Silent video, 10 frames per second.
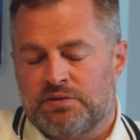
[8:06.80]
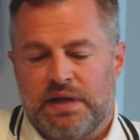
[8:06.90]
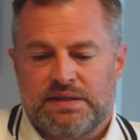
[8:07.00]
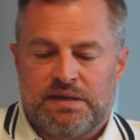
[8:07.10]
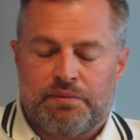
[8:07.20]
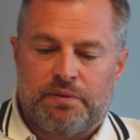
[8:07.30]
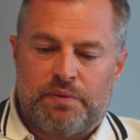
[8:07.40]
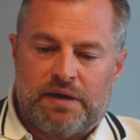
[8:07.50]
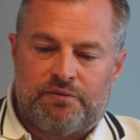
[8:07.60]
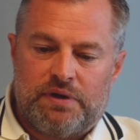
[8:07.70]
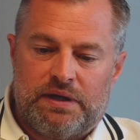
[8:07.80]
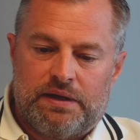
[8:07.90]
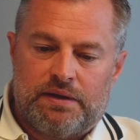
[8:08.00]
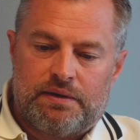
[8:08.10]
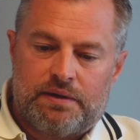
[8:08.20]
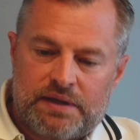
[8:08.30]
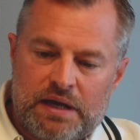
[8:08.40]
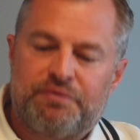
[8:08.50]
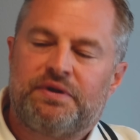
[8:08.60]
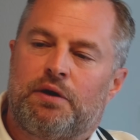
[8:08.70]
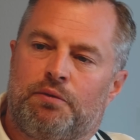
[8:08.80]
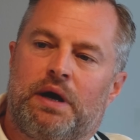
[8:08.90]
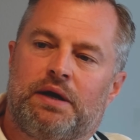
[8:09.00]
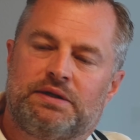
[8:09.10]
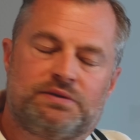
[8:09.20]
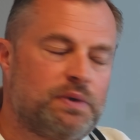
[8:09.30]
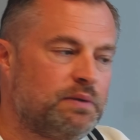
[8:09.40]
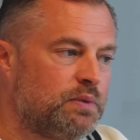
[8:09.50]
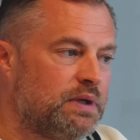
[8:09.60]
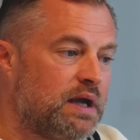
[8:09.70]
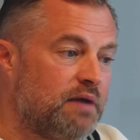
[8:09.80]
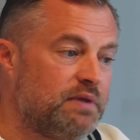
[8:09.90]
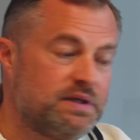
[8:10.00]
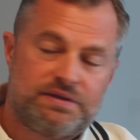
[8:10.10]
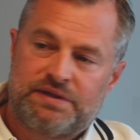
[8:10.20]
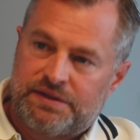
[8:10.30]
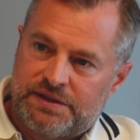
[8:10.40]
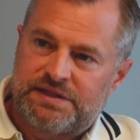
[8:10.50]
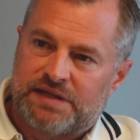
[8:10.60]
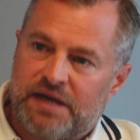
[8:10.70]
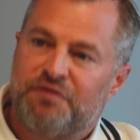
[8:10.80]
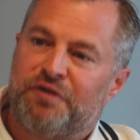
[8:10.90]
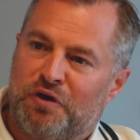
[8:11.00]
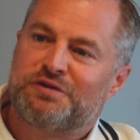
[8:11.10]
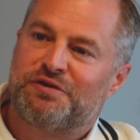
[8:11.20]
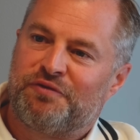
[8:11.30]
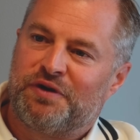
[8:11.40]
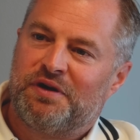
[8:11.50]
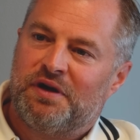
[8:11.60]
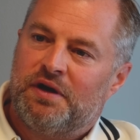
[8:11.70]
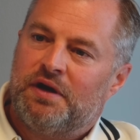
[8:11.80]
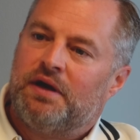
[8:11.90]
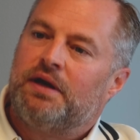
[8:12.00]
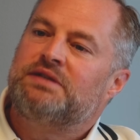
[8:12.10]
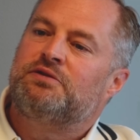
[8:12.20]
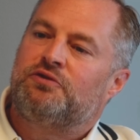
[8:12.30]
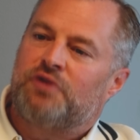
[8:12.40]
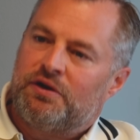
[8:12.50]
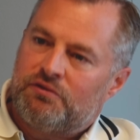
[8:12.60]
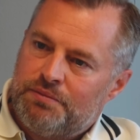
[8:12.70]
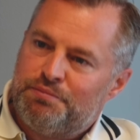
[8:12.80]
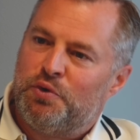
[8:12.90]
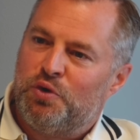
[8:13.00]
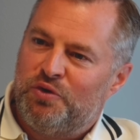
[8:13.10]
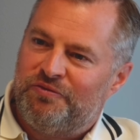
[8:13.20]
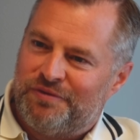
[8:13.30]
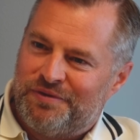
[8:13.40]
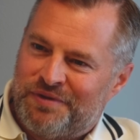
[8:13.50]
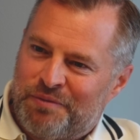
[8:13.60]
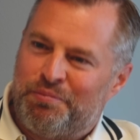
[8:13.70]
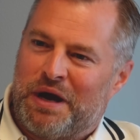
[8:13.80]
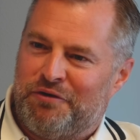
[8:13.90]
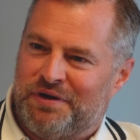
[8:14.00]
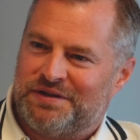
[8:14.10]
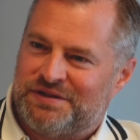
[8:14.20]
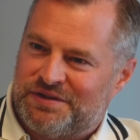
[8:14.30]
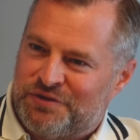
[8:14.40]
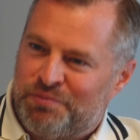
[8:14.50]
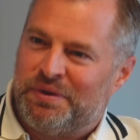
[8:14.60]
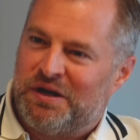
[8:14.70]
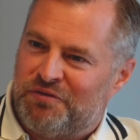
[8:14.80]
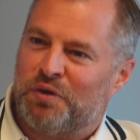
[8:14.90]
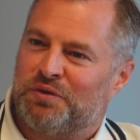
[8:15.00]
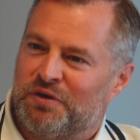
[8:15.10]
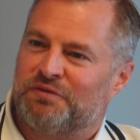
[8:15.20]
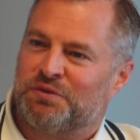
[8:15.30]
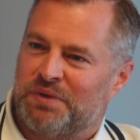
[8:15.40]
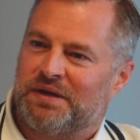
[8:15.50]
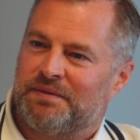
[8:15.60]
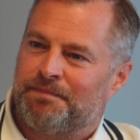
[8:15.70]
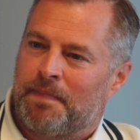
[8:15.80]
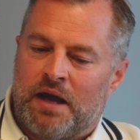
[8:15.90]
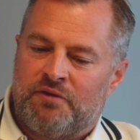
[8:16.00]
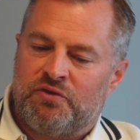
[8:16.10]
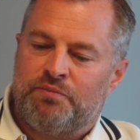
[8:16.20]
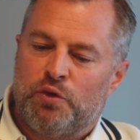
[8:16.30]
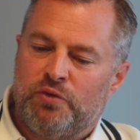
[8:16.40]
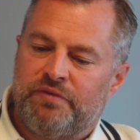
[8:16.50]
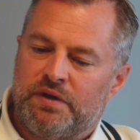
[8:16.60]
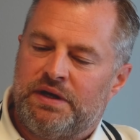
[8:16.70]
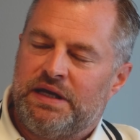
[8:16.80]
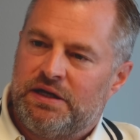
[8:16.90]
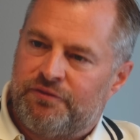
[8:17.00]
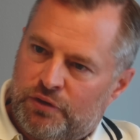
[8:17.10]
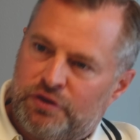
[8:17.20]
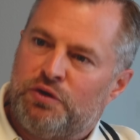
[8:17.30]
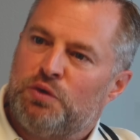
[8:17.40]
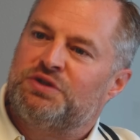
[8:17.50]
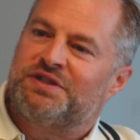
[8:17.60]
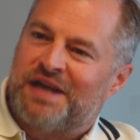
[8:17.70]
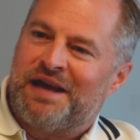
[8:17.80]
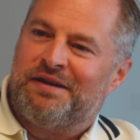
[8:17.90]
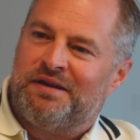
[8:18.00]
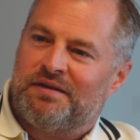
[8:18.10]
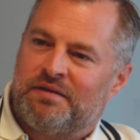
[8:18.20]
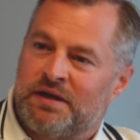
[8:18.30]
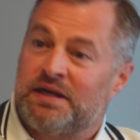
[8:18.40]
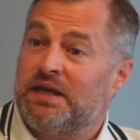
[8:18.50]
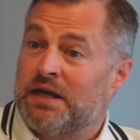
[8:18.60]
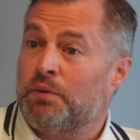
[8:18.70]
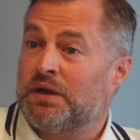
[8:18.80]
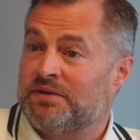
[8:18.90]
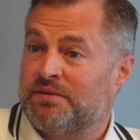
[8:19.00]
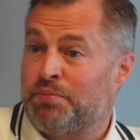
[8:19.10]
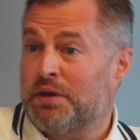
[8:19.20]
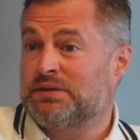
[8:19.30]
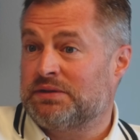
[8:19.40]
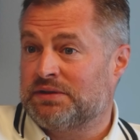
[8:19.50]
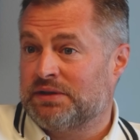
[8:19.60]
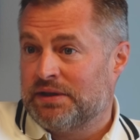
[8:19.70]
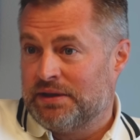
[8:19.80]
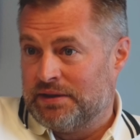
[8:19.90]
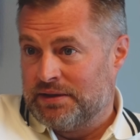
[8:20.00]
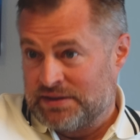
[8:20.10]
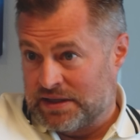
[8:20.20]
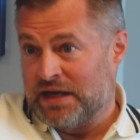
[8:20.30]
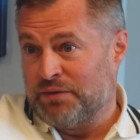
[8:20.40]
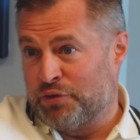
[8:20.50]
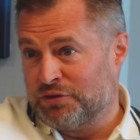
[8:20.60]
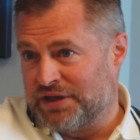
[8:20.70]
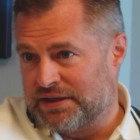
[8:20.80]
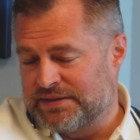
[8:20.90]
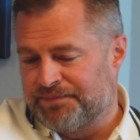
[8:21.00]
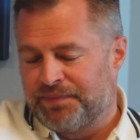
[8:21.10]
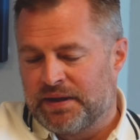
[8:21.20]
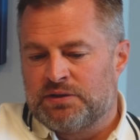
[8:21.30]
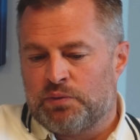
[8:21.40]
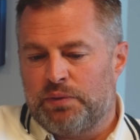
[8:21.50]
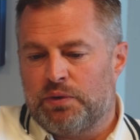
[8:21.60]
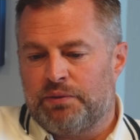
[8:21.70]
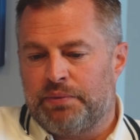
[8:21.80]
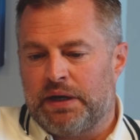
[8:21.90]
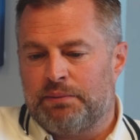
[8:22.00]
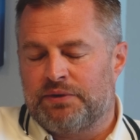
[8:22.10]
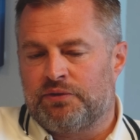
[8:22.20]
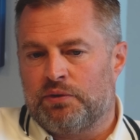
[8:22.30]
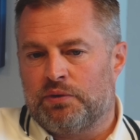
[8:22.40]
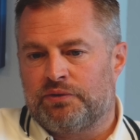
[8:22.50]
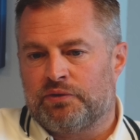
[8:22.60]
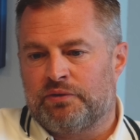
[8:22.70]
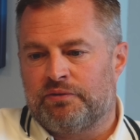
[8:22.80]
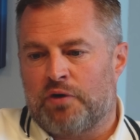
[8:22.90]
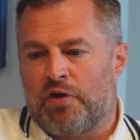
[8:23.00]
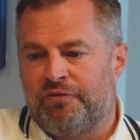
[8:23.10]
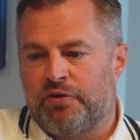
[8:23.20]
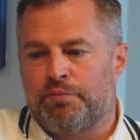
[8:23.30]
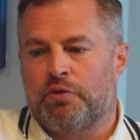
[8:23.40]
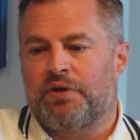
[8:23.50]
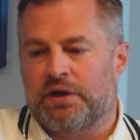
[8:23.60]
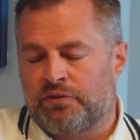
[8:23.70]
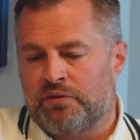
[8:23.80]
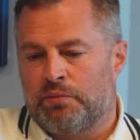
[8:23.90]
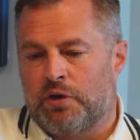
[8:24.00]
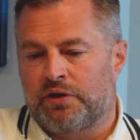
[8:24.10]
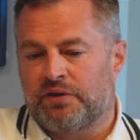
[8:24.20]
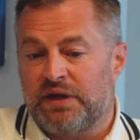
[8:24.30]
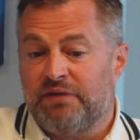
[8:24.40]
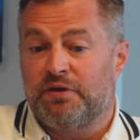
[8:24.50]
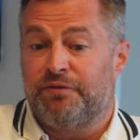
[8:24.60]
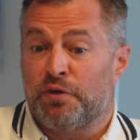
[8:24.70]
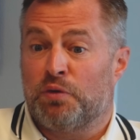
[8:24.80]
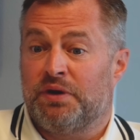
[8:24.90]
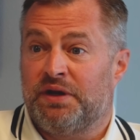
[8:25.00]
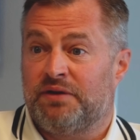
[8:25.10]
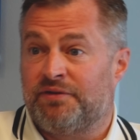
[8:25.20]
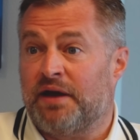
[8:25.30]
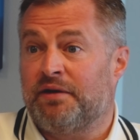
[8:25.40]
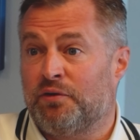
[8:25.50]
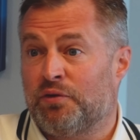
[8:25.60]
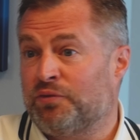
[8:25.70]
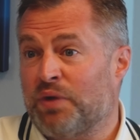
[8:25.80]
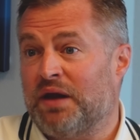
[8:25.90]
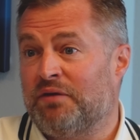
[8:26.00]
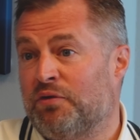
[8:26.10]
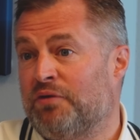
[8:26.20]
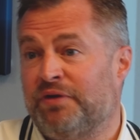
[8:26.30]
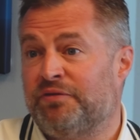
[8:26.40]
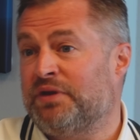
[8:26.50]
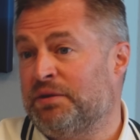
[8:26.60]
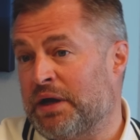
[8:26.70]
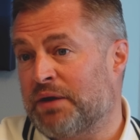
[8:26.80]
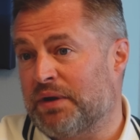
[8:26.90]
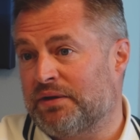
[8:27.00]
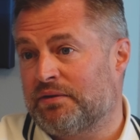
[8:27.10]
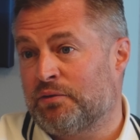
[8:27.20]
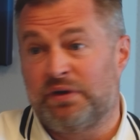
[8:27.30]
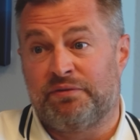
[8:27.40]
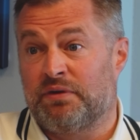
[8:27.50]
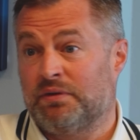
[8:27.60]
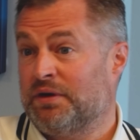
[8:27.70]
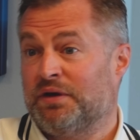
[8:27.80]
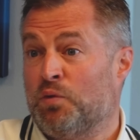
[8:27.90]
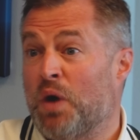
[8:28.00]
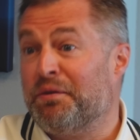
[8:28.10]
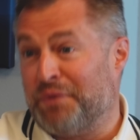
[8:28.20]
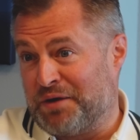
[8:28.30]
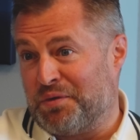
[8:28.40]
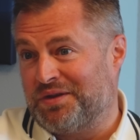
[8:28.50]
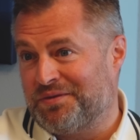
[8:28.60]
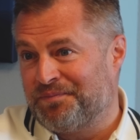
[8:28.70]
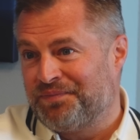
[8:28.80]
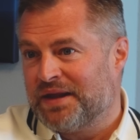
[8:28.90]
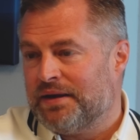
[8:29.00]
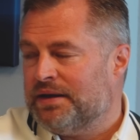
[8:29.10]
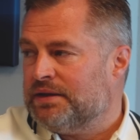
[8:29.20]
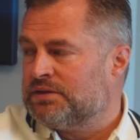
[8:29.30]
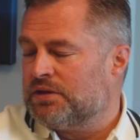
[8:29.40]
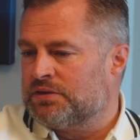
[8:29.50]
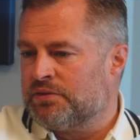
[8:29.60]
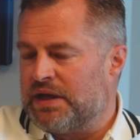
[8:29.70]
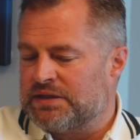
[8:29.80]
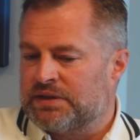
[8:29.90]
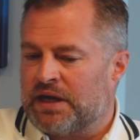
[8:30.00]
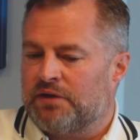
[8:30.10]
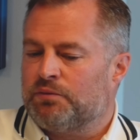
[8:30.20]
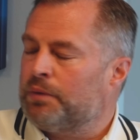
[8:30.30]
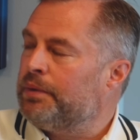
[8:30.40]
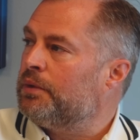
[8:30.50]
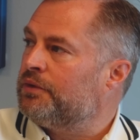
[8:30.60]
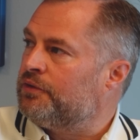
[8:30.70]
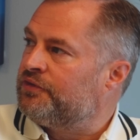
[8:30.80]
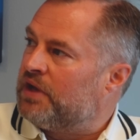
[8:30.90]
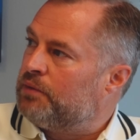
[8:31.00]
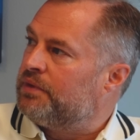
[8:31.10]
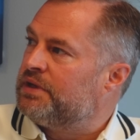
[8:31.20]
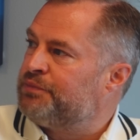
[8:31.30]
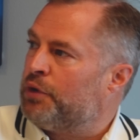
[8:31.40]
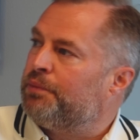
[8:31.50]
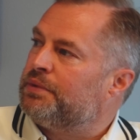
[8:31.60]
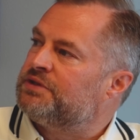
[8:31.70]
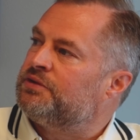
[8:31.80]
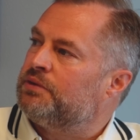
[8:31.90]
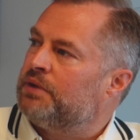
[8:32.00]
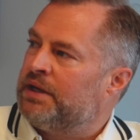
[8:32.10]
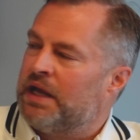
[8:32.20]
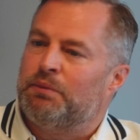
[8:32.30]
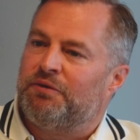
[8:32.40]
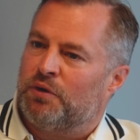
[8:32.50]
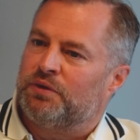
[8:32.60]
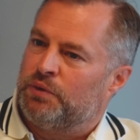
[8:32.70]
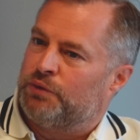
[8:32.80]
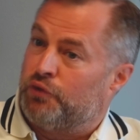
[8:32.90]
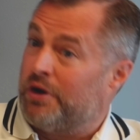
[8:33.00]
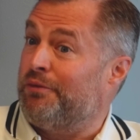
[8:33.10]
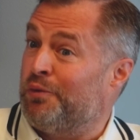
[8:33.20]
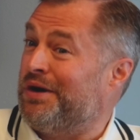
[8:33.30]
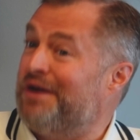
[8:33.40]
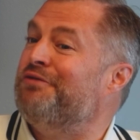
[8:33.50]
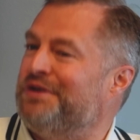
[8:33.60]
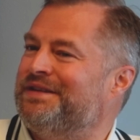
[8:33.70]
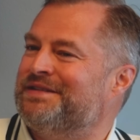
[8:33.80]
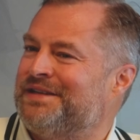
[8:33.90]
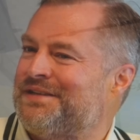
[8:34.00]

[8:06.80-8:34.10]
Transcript: So that's something we have really kept in our minds when we have this design philosophy is to try and remove the barriers to build floating offshore wind and remove the need for huge scale, the gigawatt plus scale projects. So we want to be able to sort of offer a product to the market, even if you only need 10 or 12 or 15 megawatt or even one megawatt. So, so that's kind of what we want to say with this purpose to enable floating wind where, wherever it is